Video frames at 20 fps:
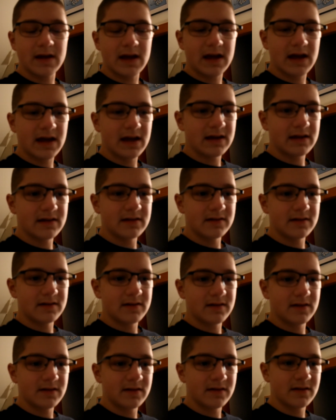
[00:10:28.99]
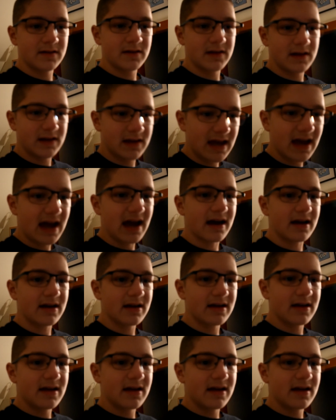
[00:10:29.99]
And, yeah.